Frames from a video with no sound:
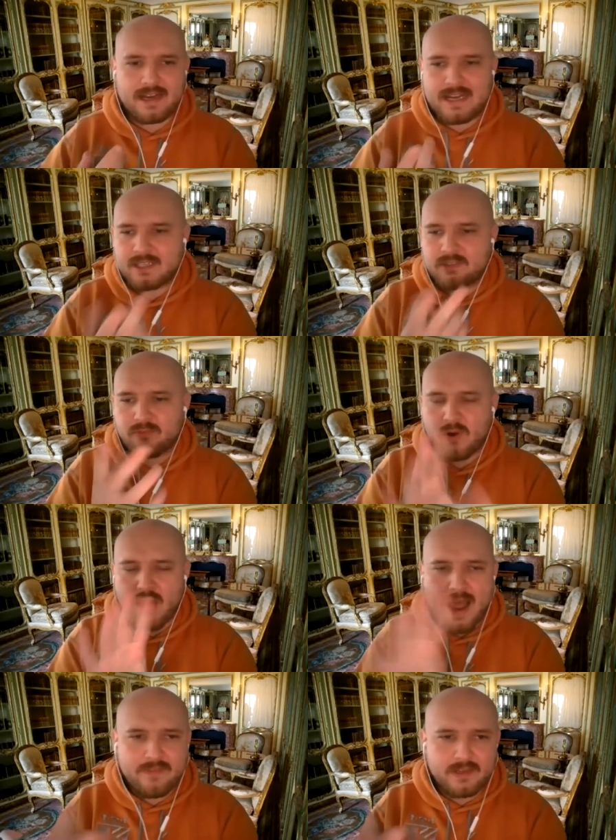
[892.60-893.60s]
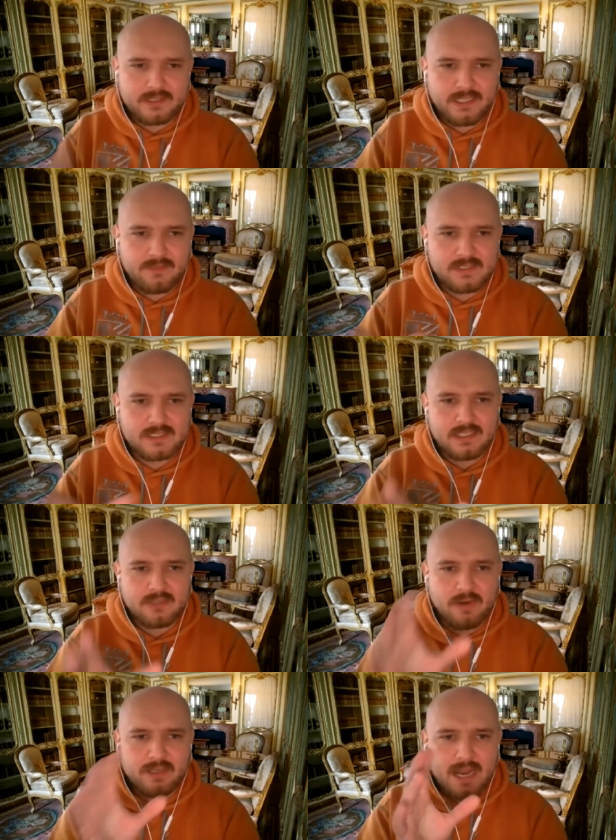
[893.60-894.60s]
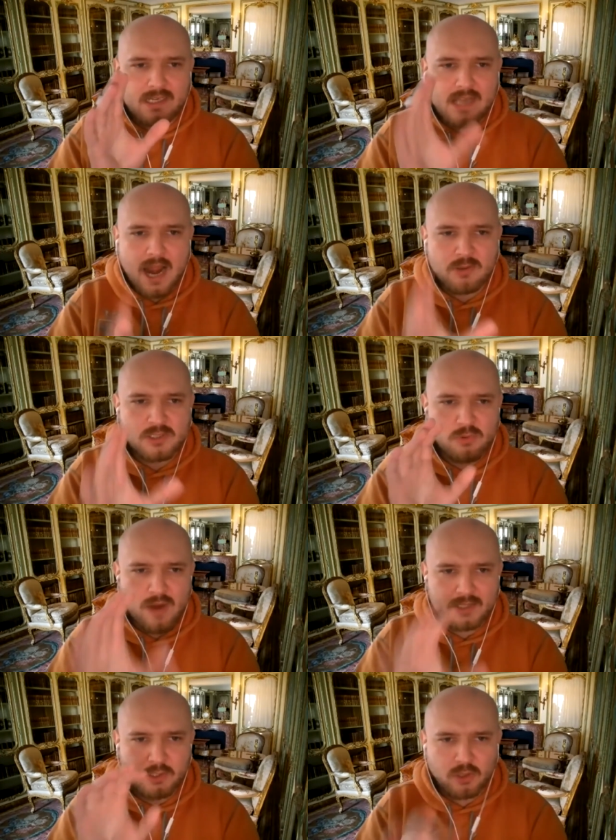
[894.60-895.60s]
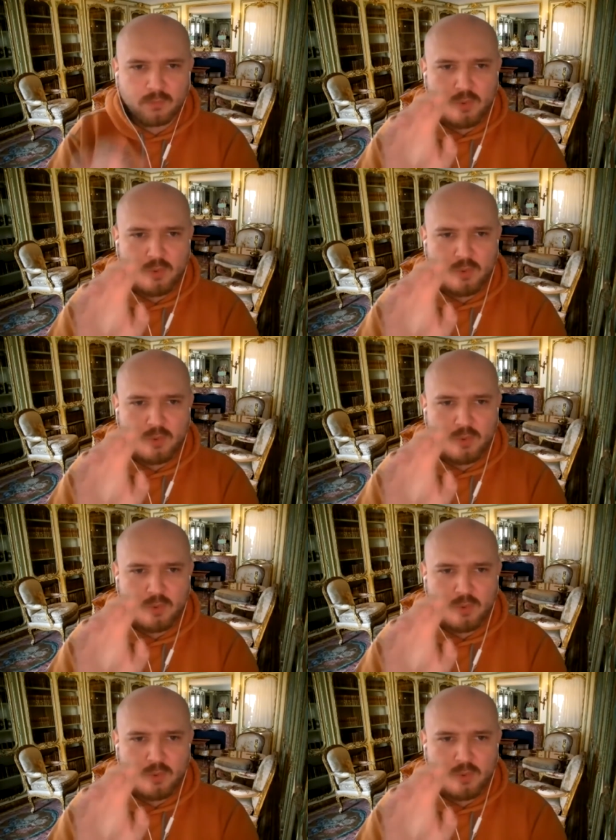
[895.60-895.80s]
like for other teams when I launch one group